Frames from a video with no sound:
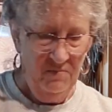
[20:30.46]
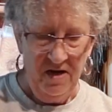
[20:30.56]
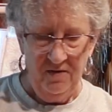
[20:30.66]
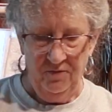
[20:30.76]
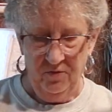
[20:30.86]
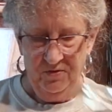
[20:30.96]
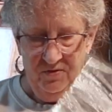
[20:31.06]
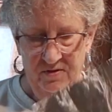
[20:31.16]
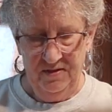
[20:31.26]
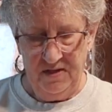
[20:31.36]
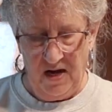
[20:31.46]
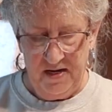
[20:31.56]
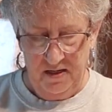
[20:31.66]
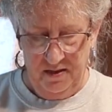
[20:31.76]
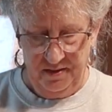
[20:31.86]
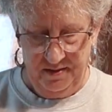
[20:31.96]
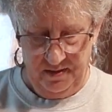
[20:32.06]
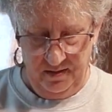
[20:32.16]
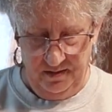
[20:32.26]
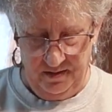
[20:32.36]
make for
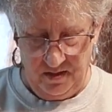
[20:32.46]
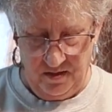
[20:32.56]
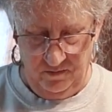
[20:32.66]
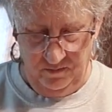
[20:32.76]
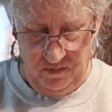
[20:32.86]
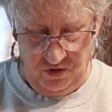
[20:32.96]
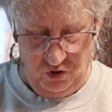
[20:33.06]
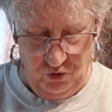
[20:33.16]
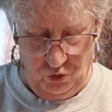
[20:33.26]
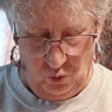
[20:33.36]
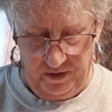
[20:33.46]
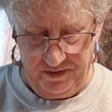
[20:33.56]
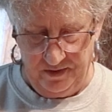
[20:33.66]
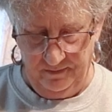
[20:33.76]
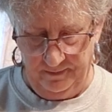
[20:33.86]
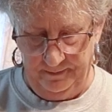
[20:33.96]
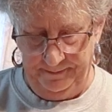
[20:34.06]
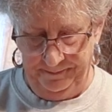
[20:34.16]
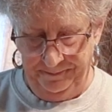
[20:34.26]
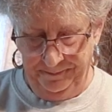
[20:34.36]
tidiness. So it's your choice.
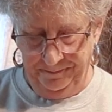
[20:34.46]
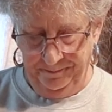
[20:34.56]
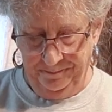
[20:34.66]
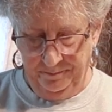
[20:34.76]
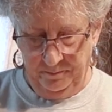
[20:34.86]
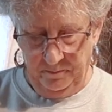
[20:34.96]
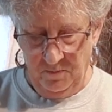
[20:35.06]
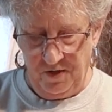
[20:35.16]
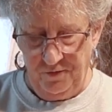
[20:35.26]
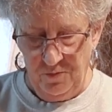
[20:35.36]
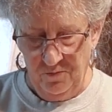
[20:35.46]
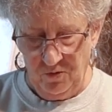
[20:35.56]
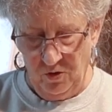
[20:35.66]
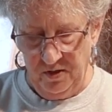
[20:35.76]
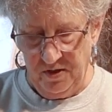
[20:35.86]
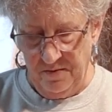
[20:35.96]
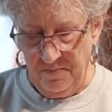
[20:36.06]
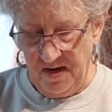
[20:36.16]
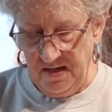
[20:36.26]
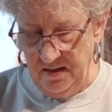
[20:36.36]
But if you end up
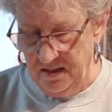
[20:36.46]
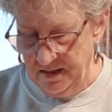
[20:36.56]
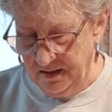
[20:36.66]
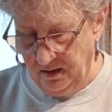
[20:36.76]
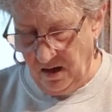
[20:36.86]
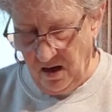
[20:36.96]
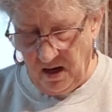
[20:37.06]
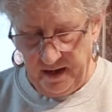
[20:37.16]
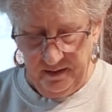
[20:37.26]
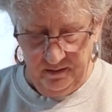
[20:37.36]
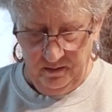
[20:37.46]
making these a lot,